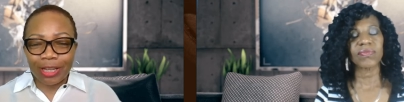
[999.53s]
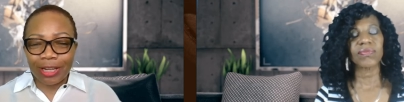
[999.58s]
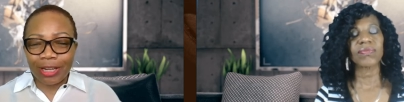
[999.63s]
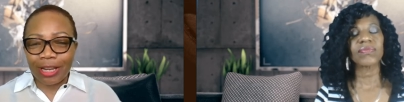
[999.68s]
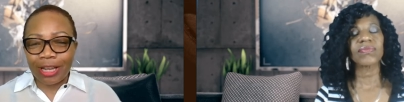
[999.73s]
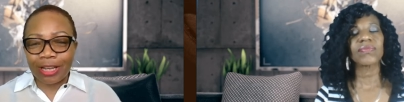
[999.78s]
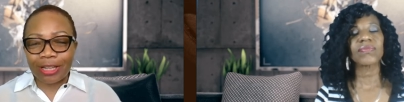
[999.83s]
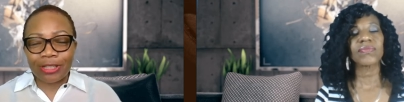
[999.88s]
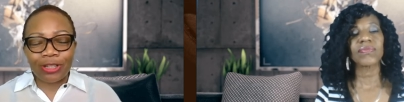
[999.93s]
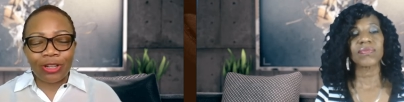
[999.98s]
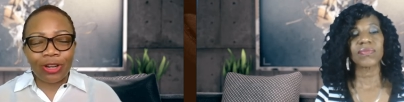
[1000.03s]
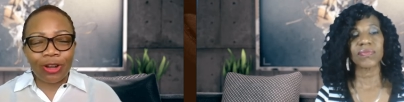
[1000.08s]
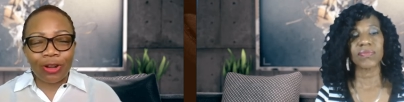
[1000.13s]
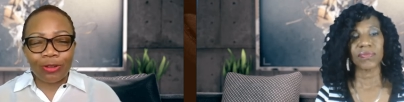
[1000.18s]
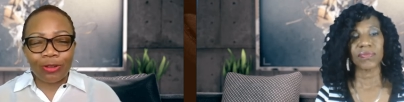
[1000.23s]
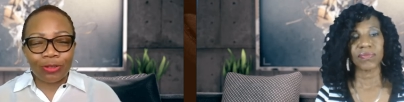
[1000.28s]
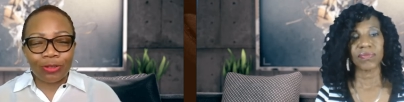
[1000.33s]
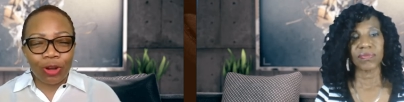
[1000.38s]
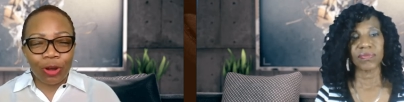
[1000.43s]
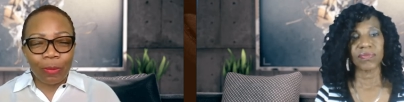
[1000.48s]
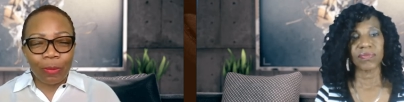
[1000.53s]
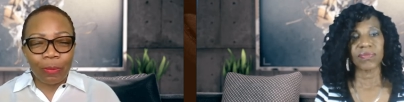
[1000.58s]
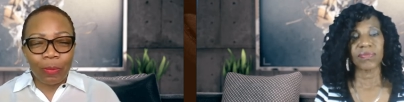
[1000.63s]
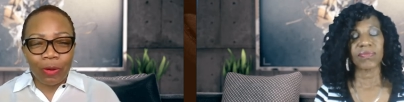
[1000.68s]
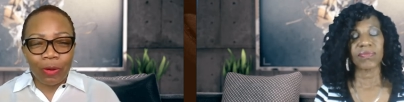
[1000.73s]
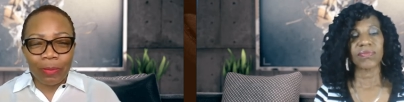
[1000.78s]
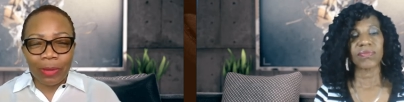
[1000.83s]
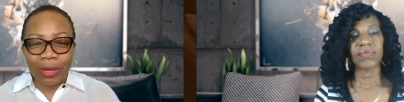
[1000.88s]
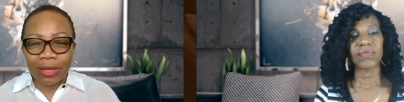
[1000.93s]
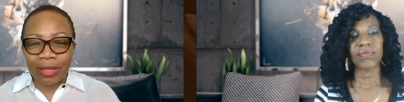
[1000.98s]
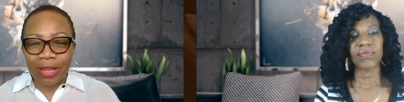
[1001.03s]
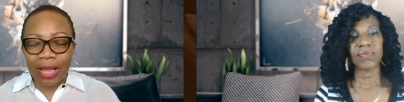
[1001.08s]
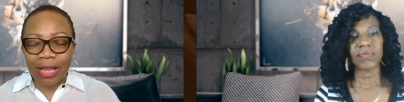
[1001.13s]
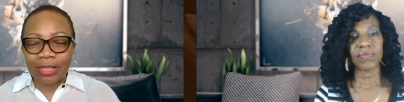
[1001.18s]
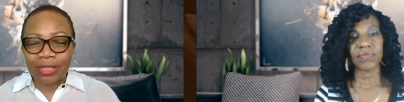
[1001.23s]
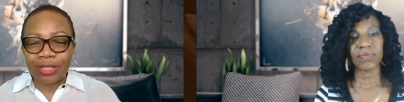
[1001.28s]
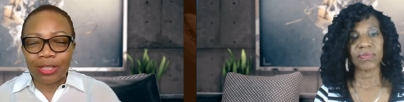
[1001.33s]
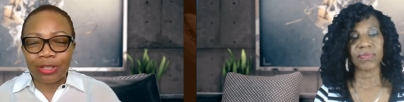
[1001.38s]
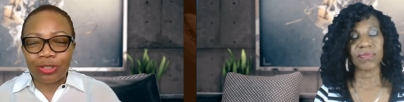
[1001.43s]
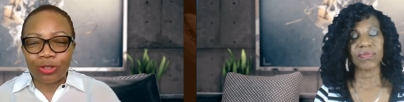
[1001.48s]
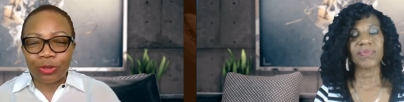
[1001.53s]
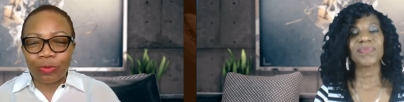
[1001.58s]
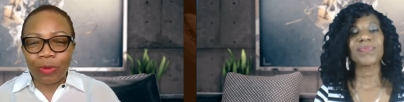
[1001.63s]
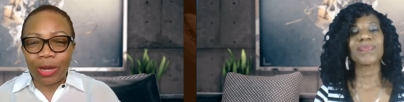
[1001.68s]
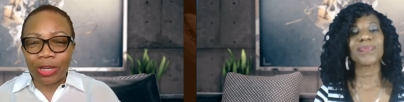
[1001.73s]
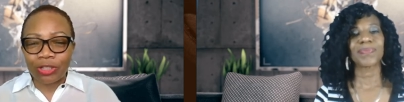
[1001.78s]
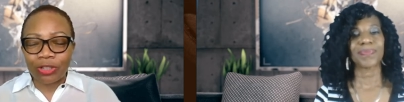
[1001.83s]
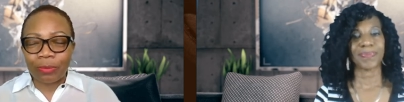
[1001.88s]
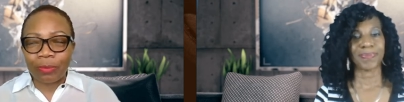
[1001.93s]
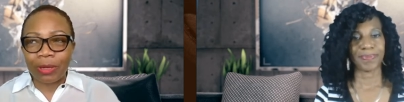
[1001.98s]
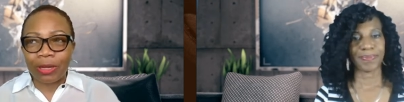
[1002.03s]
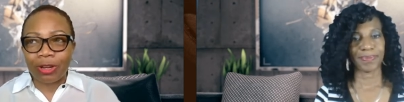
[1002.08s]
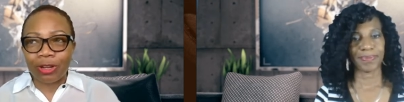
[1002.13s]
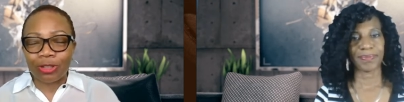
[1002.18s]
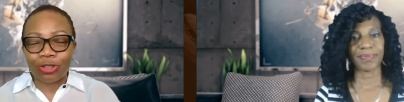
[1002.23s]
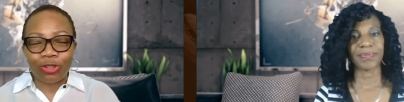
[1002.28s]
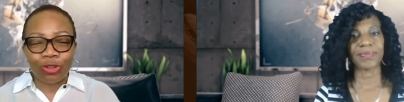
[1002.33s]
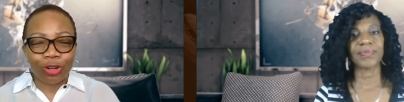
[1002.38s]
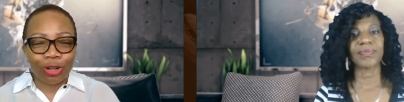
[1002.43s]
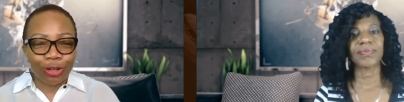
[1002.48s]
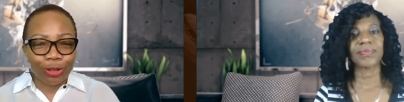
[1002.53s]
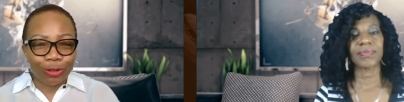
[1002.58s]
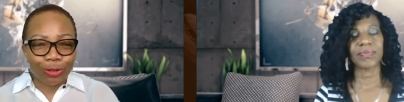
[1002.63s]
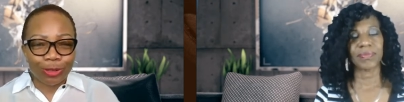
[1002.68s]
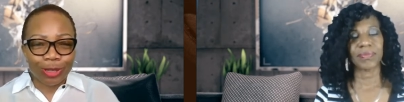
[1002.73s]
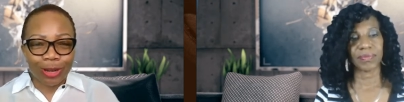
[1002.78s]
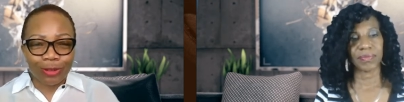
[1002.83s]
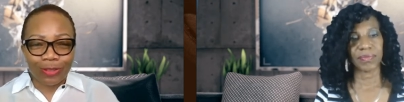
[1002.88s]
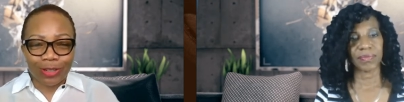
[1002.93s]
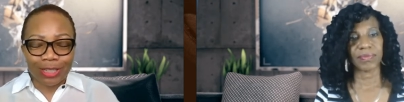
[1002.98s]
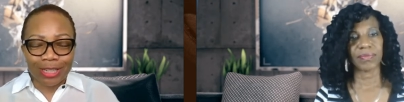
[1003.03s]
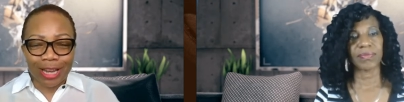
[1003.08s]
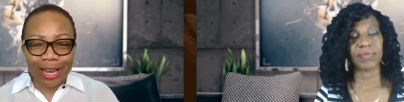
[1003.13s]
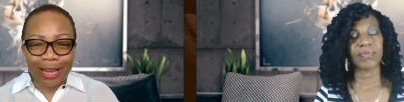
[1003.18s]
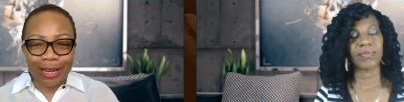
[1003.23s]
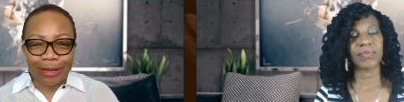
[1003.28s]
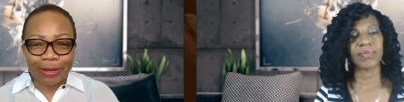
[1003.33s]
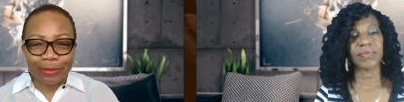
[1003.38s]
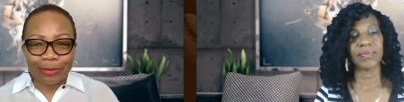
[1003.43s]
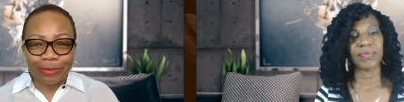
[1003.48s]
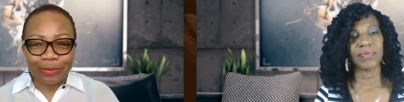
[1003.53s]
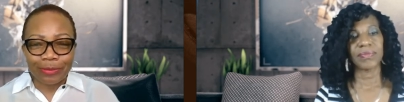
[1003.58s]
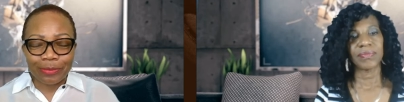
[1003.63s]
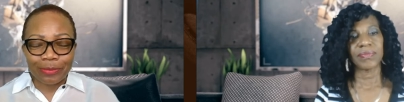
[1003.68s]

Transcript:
Speaker 1: there's no, don't put me in that situation because you'll lose every time.